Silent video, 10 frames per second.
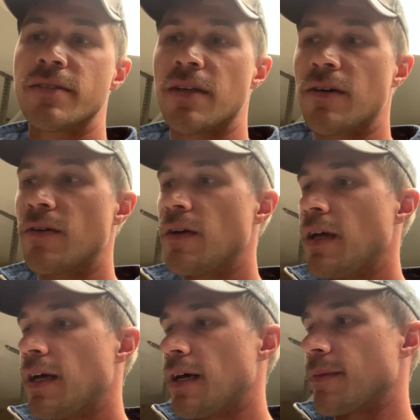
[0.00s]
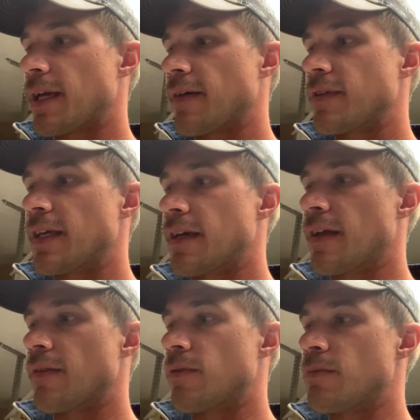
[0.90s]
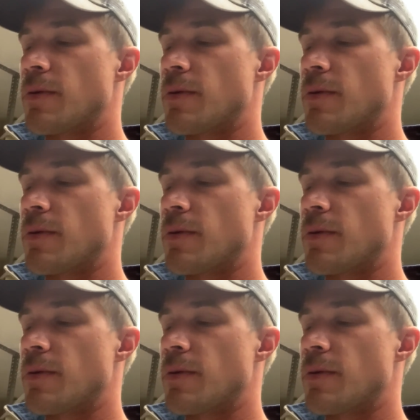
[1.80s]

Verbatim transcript: so I'm gonna have to get another one.